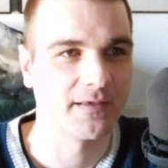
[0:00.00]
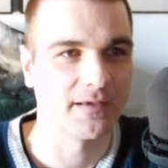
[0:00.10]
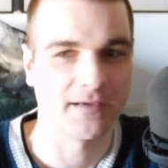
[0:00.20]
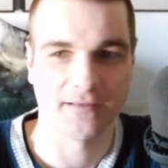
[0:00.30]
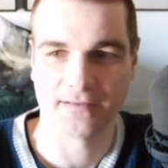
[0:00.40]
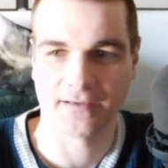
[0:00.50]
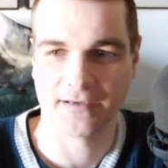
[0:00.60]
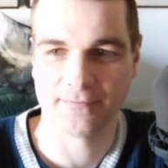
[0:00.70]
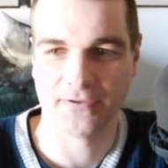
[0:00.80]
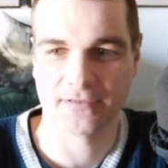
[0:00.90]
and
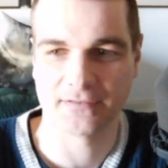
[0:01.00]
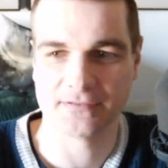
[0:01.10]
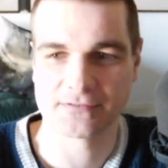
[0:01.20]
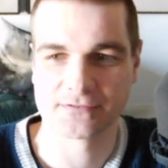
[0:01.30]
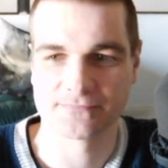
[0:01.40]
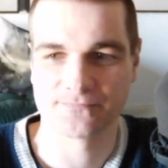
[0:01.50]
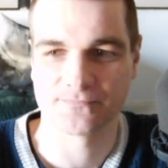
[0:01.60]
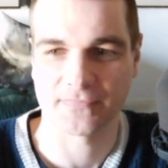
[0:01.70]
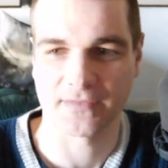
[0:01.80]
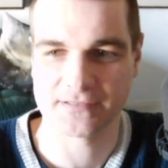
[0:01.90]
I pick this.
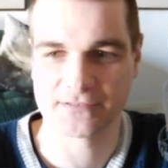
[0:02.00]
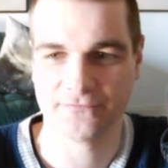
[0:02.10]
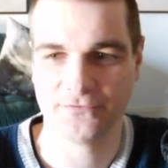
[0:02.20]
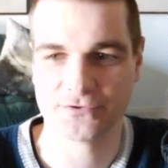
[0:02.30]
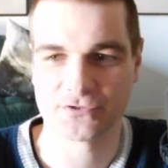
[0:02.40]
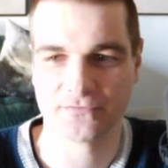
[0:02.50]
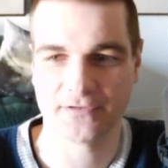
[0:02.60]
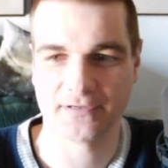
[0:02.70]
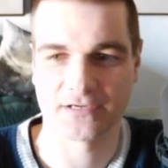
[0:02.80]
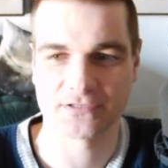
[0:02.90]
And it's the version
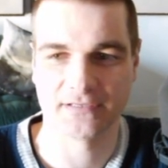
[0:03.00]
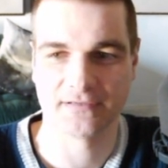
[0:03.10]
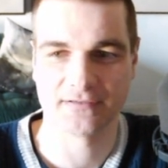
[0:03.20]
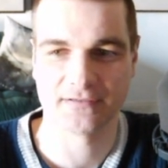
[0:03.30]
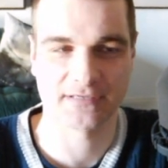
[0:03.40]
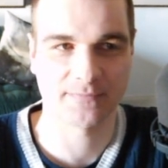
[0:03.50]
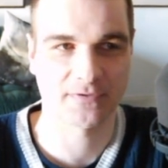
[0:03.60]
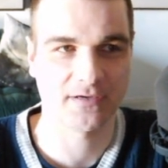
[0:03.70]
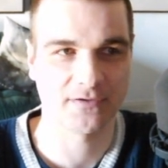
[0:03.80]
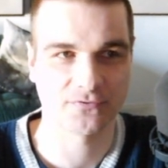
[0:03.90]
1 actually, and there is an
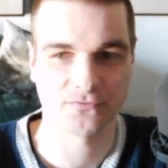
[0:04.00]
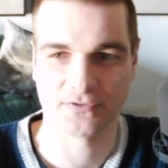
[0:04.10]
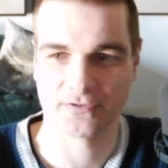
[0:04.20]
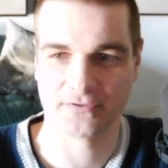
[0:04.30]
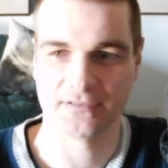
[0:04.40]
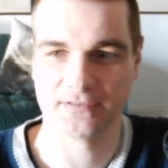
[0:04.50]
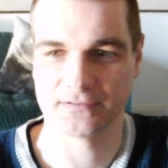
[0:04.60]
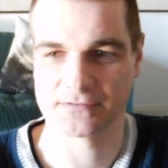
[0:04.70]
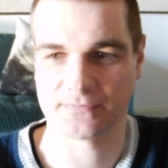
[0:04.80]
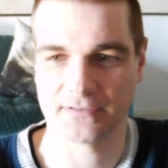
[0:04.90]
MK2
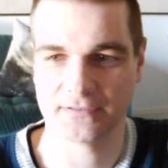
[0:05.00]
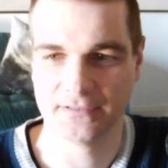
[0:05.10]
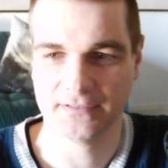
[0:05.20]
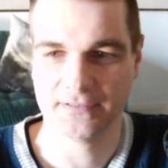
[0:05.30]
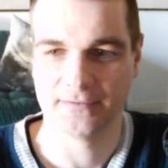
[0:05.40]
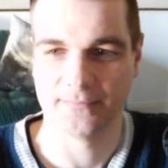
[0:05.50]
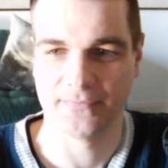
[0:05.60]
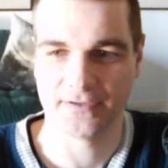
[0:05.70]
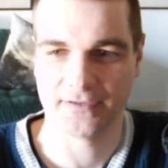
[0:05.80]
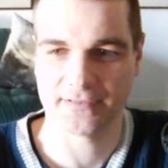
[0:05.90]
already as well,
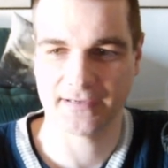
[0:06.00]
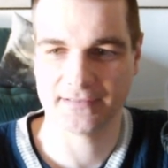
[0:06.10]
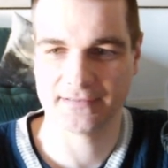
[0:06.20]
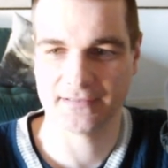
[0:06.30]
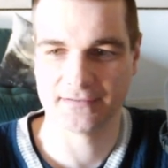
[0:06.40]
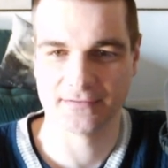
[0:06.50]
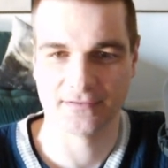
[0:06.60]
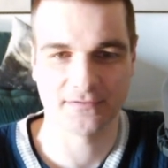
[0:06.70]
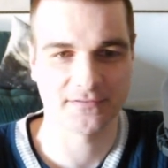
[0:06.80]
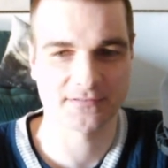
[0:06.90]
but I did
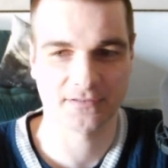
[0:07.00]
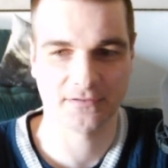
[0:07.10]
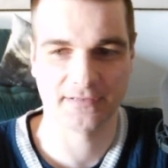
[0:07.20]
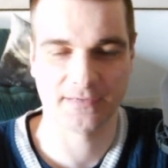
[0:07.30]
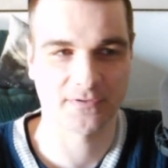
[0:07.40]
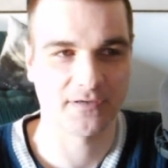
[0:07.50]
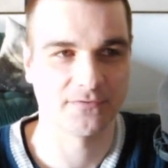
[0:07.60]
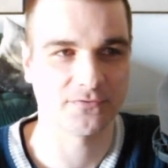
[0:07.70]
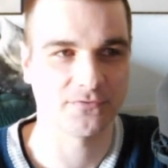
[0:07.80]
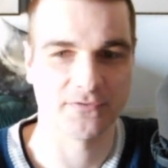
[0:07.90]
not install the
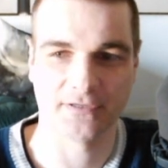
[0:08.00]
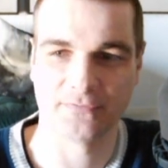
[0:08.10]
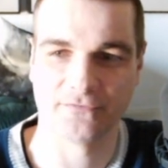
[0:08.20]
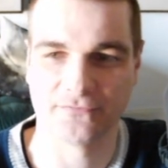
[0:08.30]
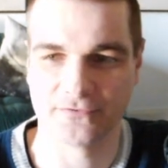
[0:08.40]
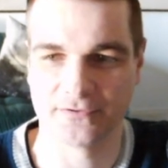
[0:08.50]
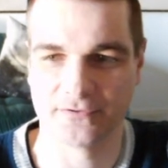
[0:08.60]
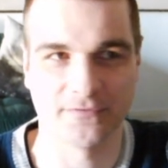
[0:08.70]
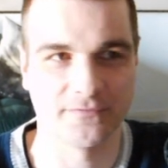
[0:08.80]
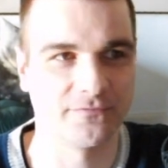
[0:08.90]
MK2. I prefer
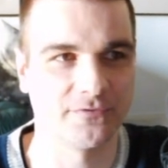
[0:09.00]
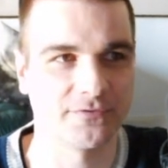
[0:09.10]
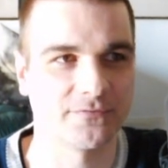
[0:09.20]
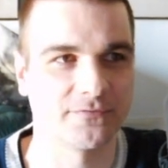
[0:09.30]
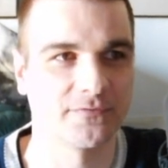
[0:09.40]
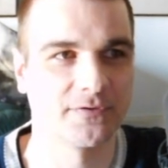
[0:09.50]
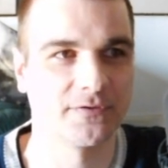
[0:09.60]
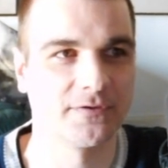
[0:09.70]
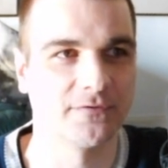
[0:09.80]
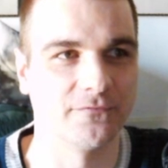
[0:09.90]
the first
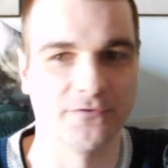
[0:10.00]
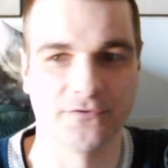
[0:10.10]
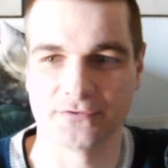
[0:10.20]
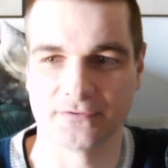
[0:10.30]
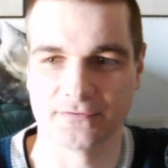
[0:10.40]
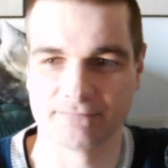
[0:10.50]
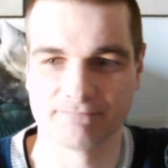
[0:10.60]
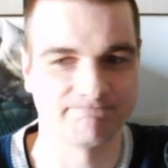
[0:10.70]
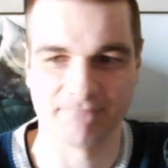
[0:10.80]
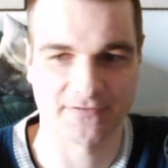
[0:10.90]
version.
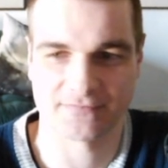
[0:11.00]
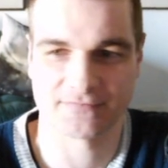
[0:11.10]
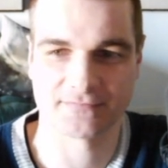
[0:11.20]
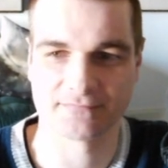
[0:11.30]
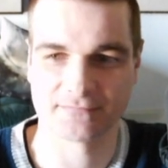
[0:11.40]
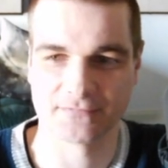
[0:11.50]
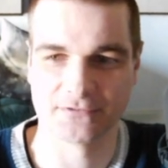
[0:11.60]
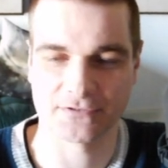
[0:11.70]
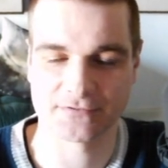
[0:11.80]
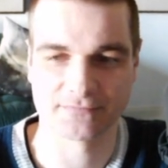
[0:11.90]
It's
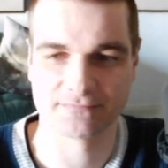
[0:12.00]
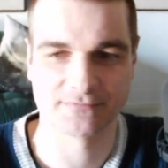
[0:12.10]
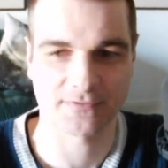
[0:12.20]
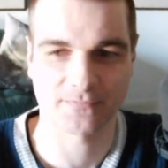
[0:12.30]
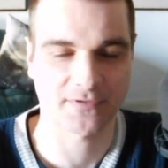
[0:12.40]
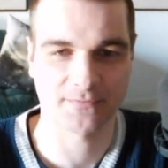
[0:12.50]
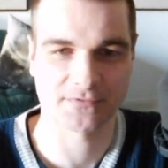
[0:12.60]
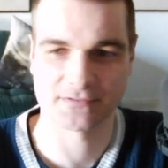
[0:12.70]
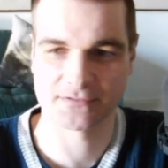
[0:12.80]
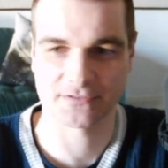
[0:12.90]
just,
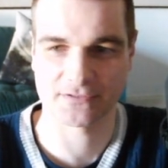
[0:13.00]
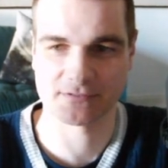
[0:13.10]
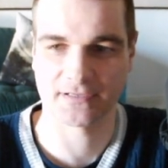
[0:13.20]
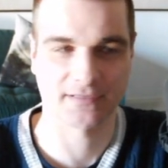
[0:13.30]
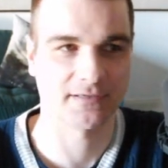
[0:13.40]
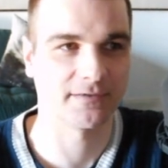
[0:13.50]
sometimes it's just like